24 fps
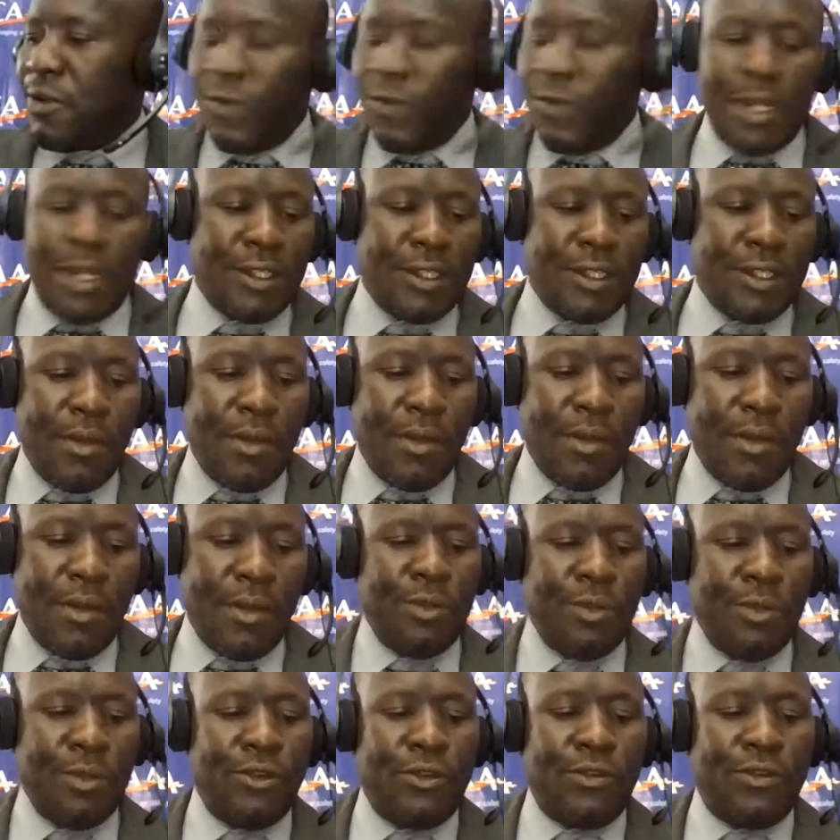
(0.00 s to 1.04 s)
we had some
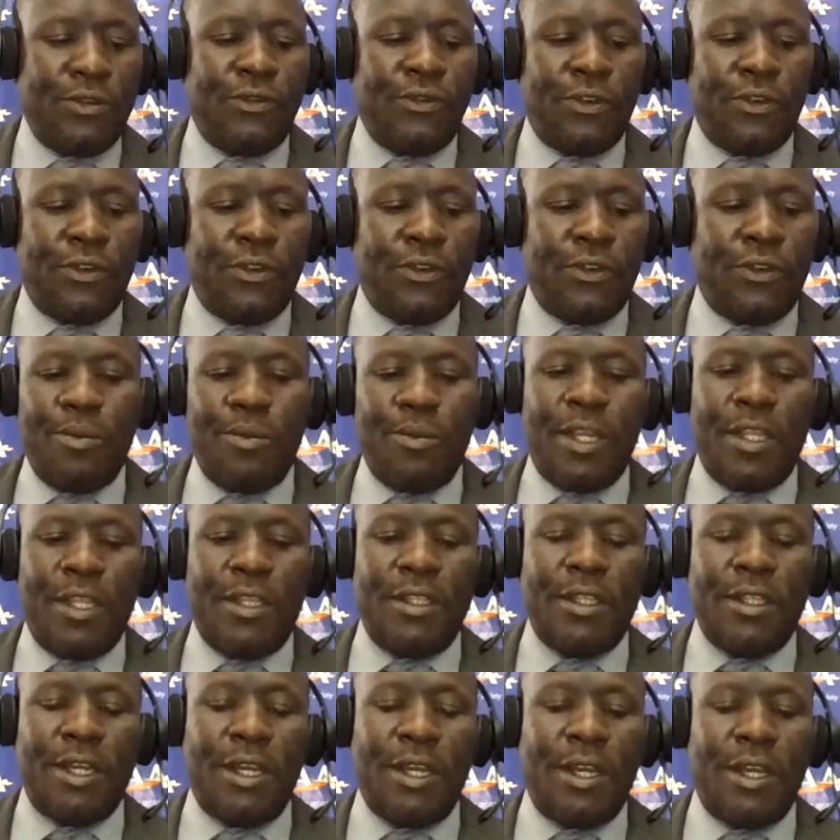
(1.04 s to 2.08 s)
input from
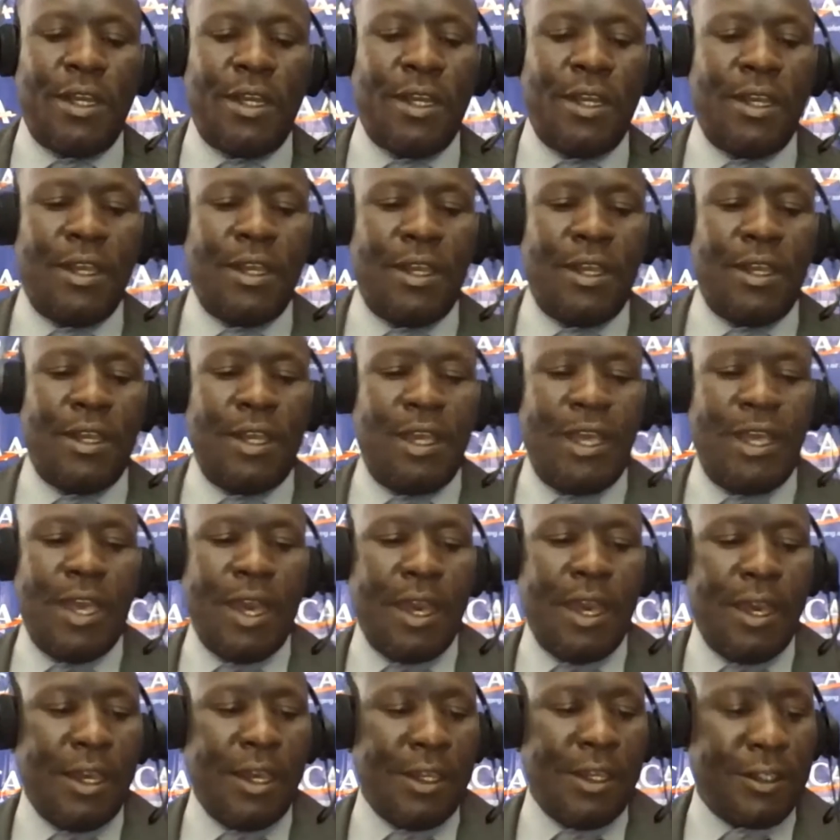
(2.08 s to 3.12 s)
manager
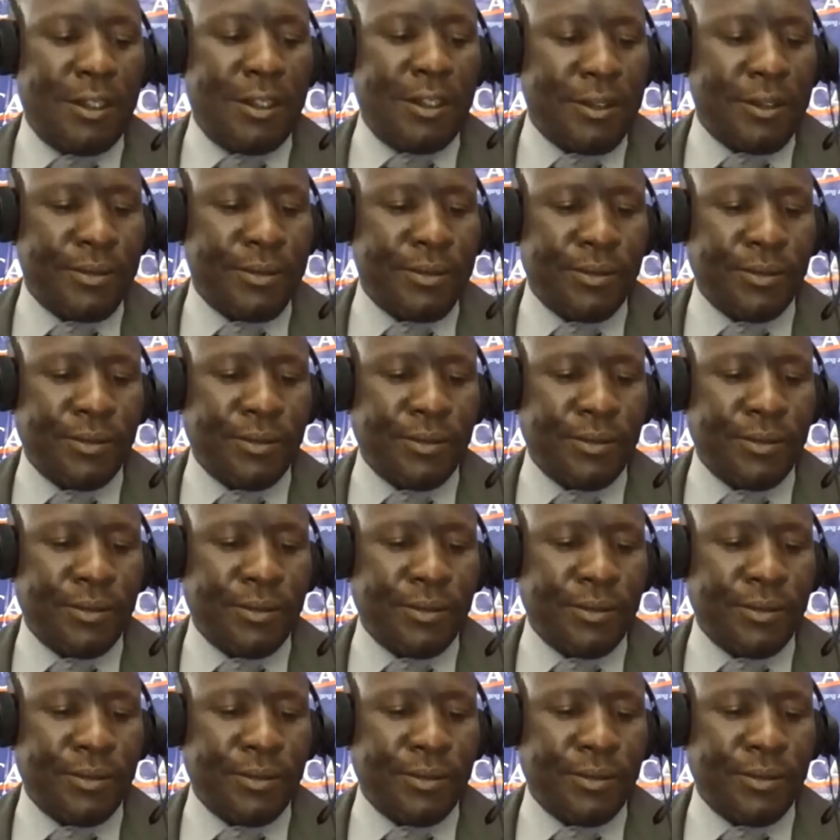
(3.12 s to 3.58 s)
AIS.